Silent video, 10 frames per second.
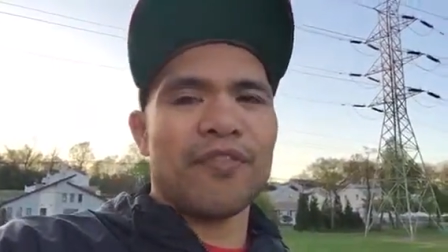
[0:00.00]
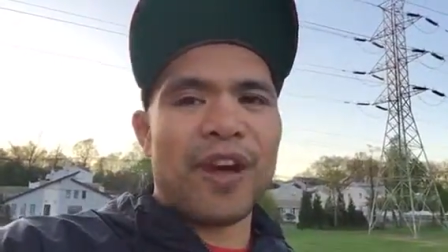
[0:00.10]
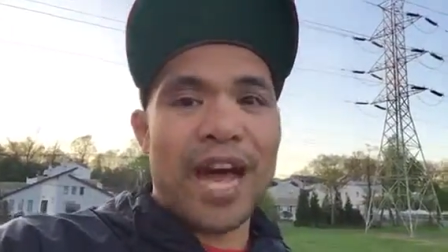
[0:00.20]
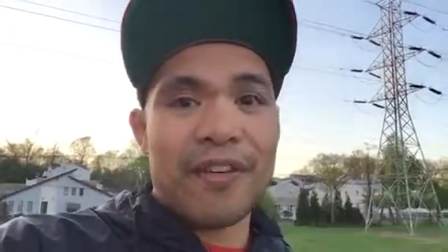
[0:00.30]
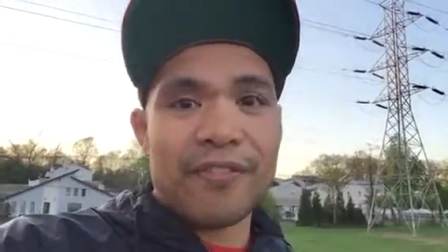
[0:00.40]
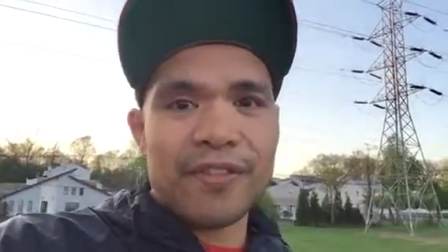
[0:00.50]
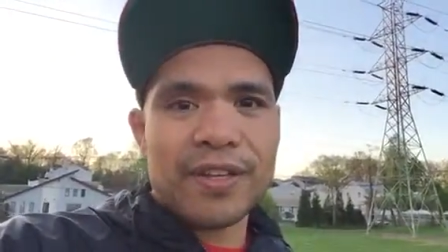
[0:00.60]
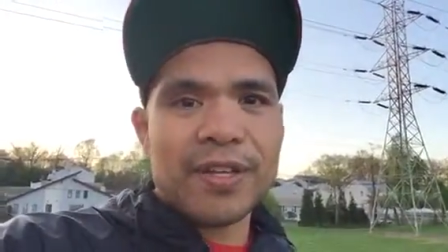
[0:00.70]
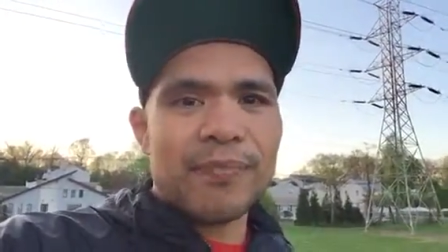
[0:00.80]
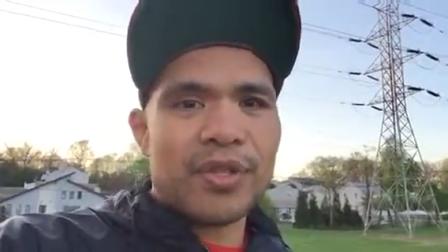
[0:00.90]
five
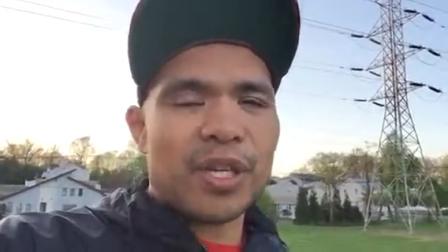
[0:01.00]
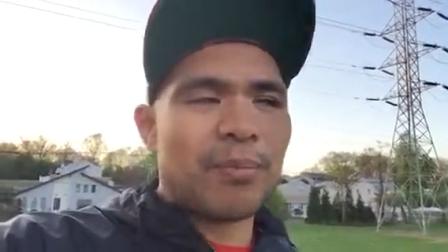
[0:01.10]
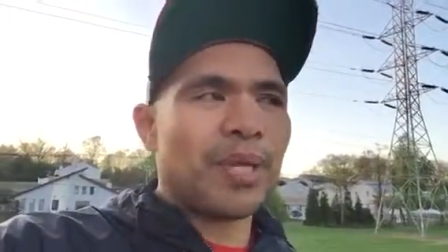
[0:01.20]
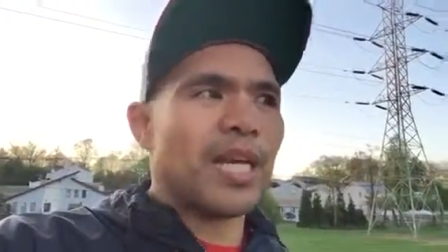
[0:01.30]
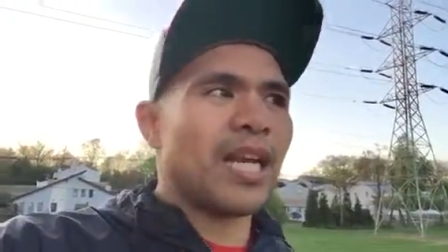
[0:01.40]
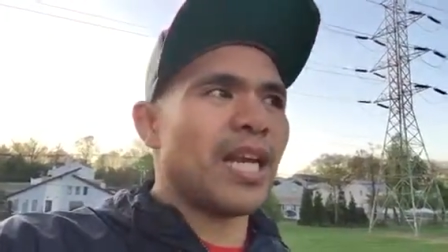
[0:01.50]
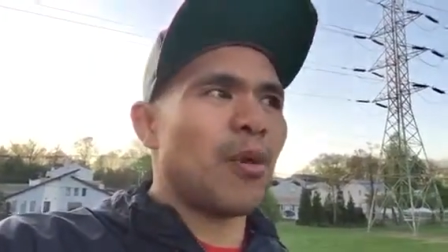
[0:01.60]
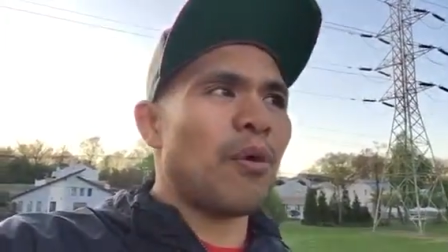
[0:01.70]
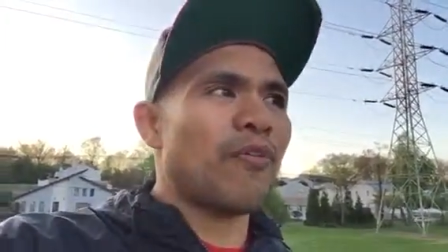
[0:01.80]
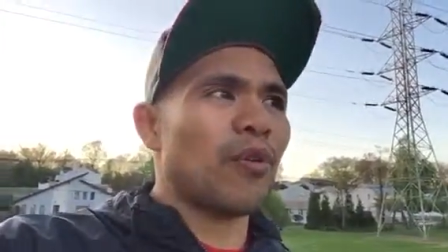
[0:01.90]
something, and
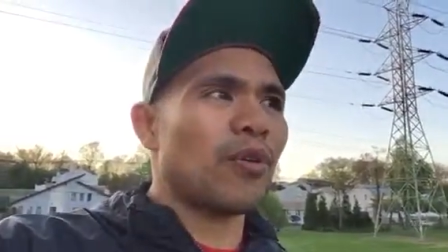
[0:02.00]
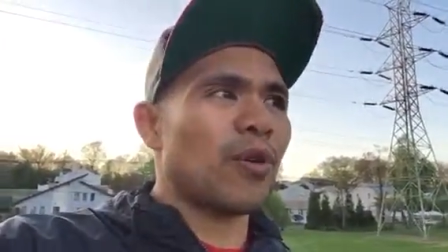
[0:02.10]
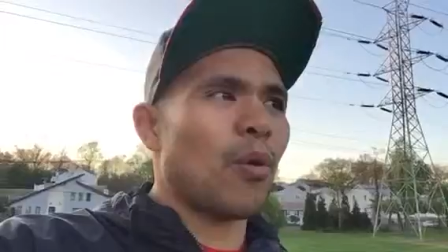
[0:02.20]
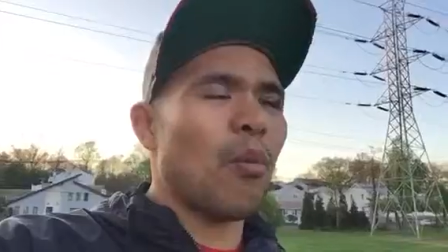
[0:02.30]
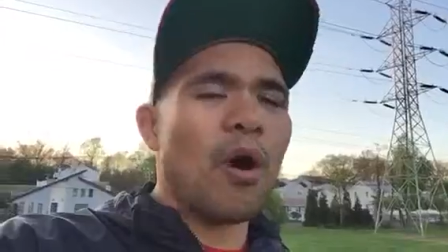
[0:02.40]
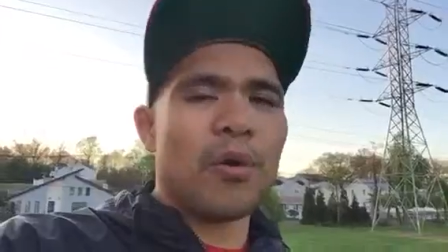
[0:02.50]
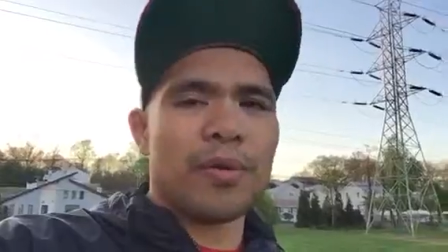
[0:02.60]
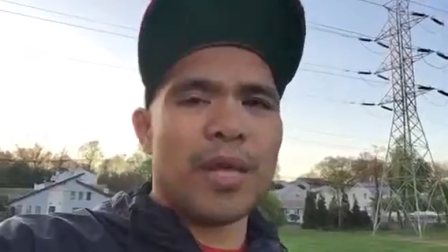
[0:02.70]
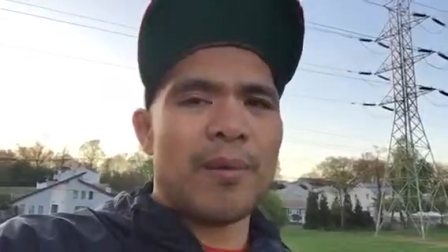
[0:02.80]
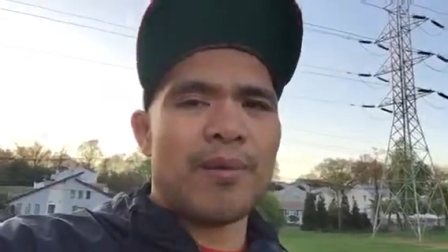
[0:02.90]
I went for a walk
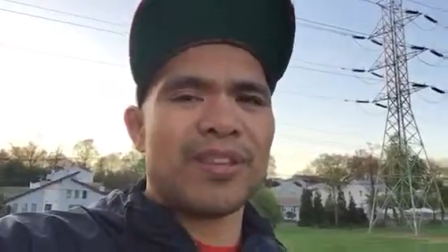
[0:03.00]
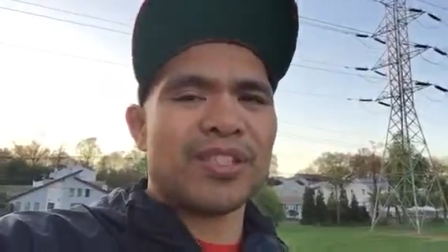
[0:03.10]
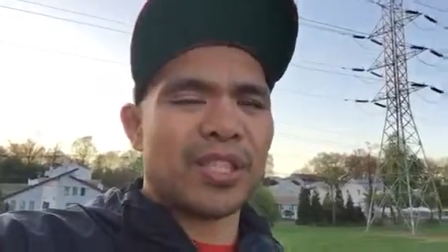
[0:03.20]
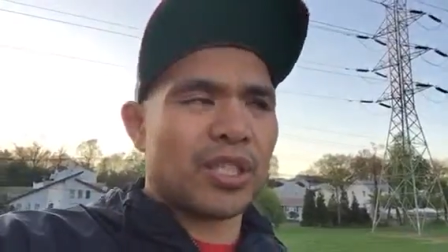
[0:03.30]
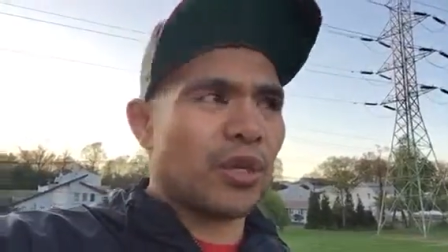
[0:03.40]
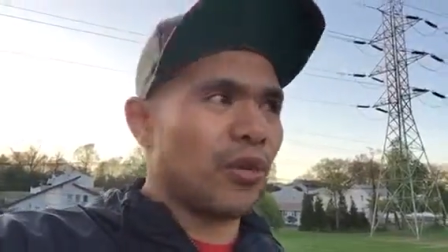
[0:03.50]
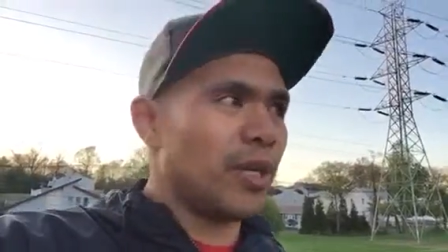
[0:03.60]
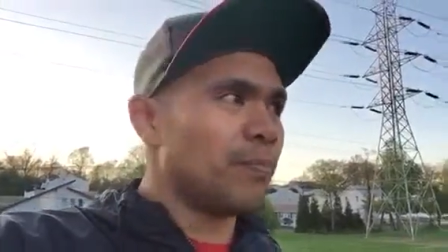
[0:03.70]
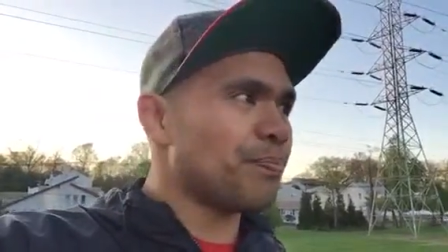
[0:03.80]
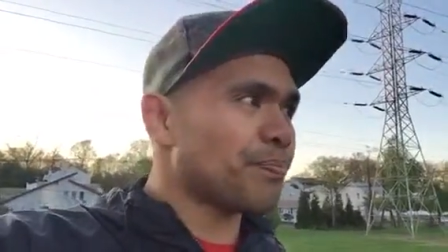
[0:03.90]
with them around
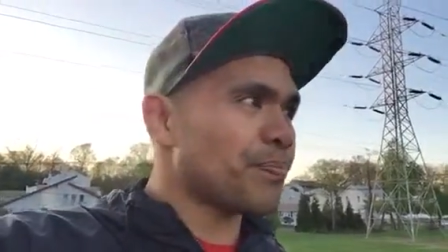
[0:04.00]
6.30